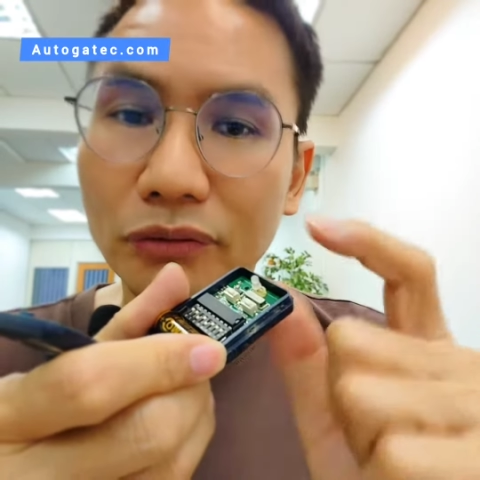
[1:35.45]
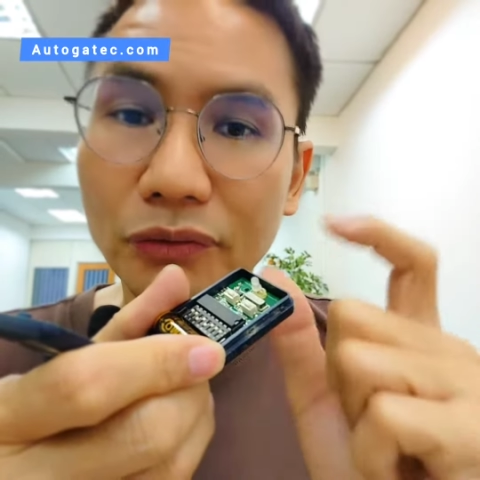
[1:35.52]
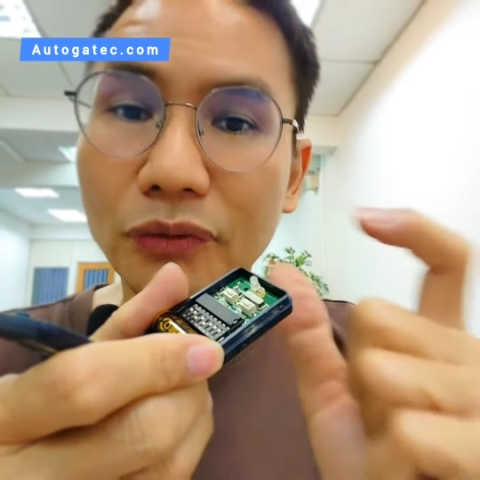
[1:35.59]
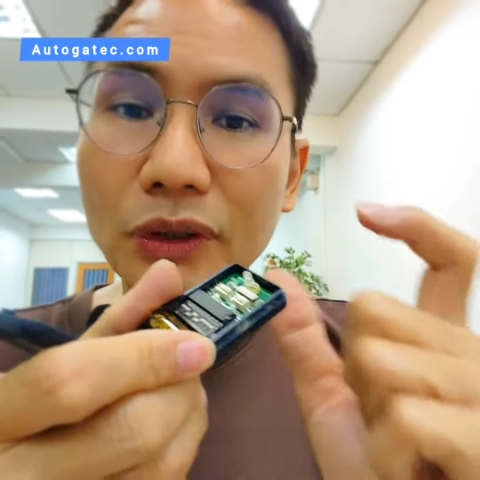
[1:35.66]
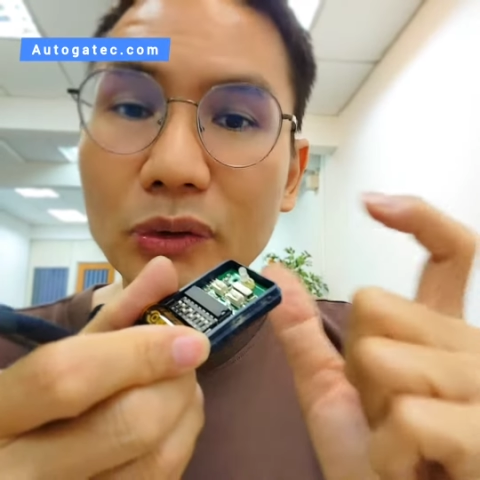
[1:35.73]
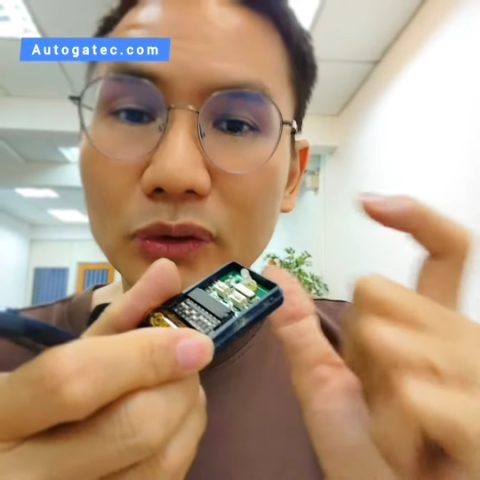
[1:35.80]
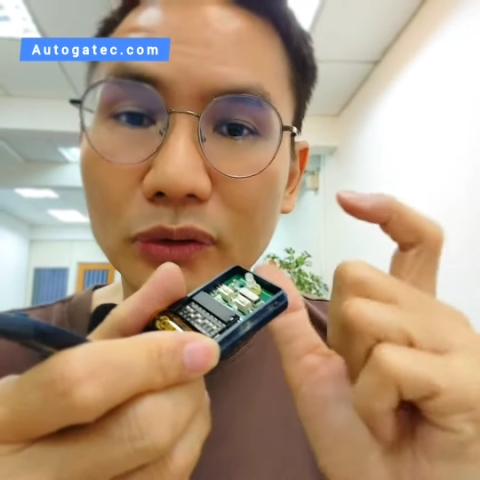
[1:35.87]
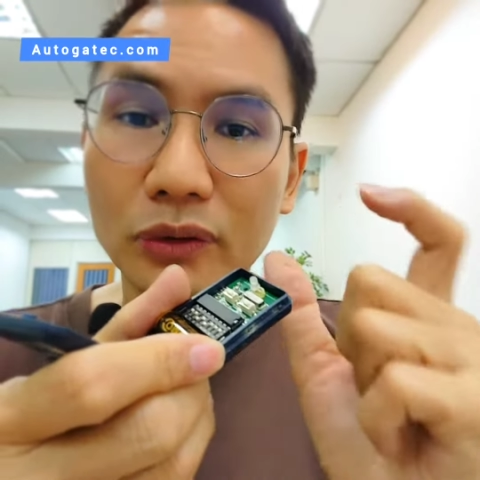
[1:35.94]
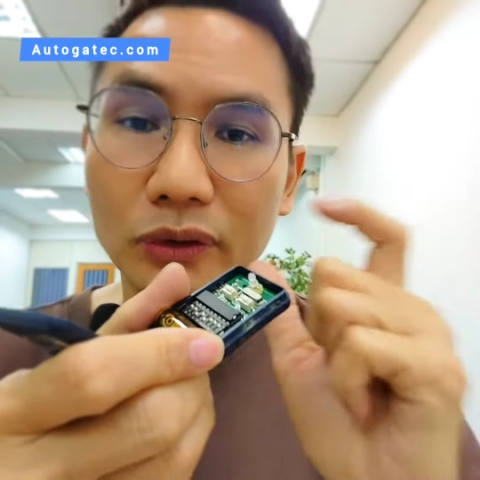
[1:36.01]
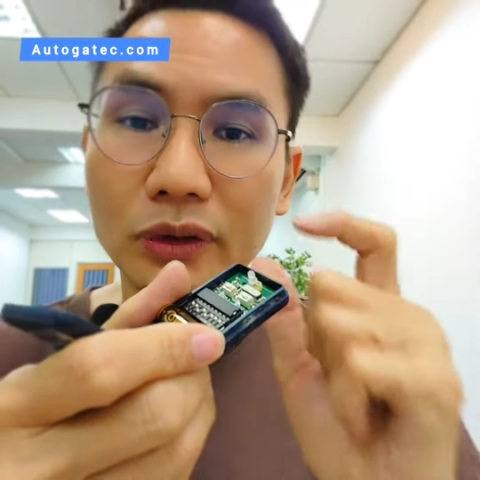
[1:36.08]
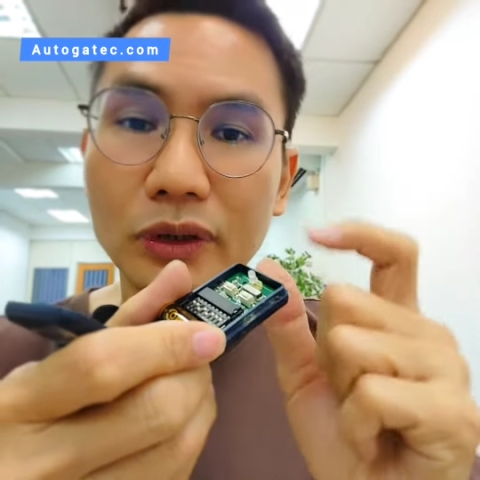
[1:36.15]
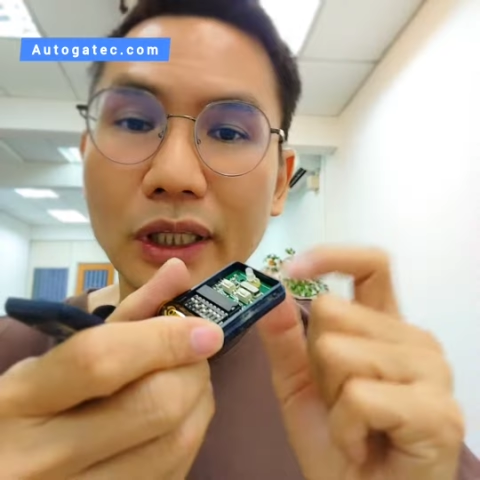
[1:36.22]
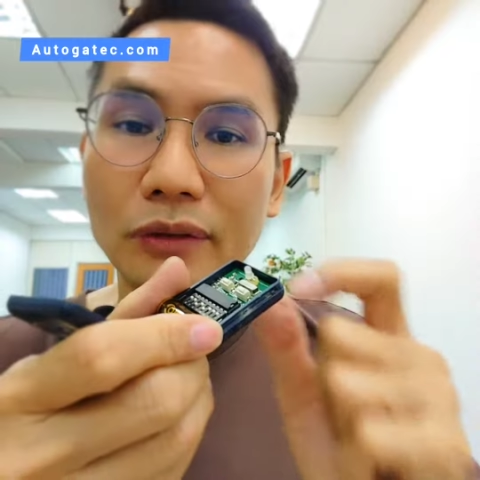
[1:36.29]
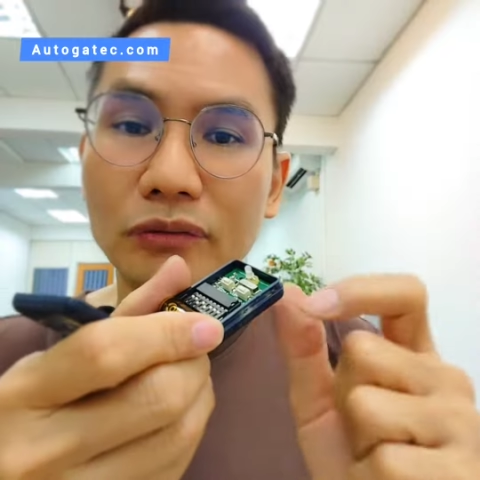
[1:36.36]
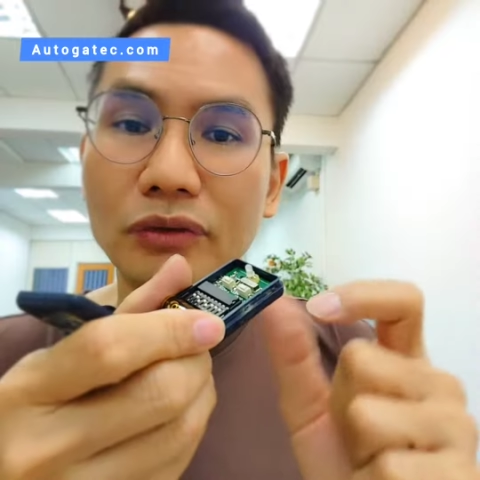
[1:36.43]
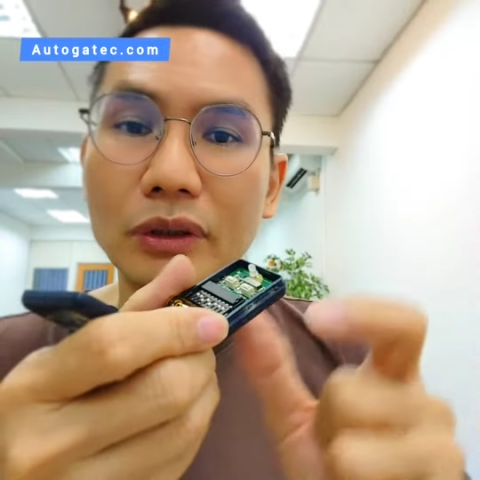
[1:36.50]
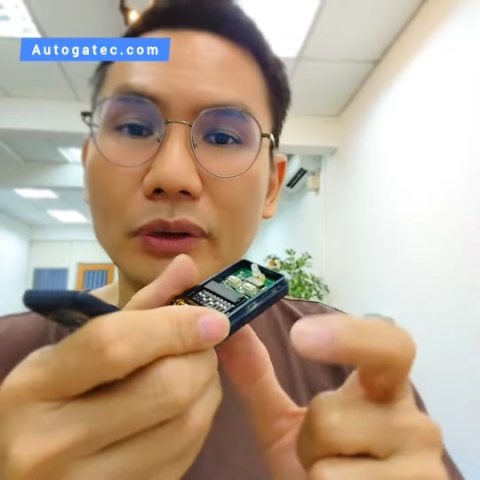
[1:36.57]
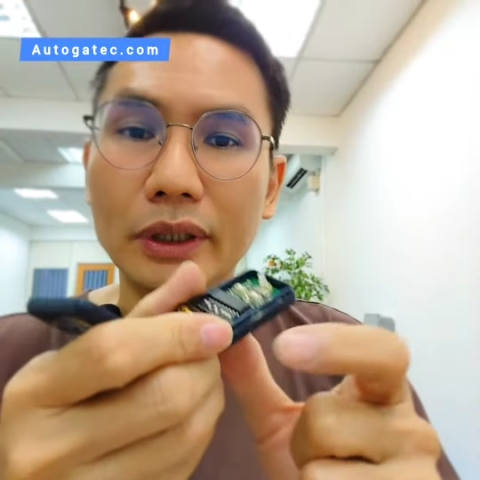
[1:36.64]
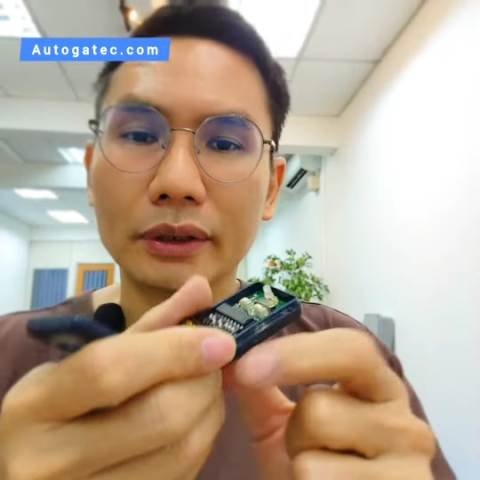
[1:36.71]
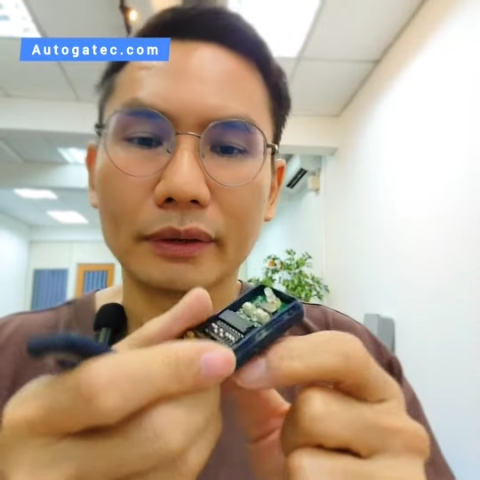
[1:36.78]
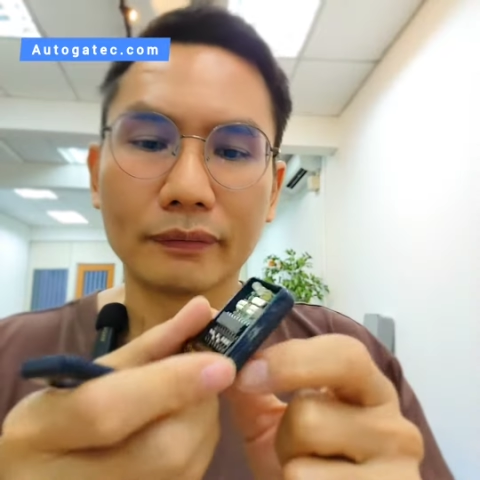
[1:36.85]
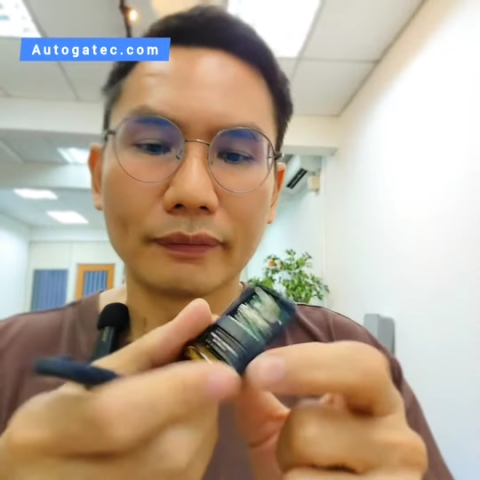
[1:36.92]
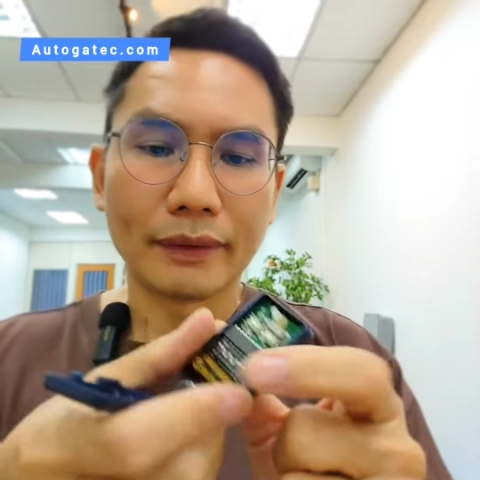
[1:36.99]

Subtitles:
feel it.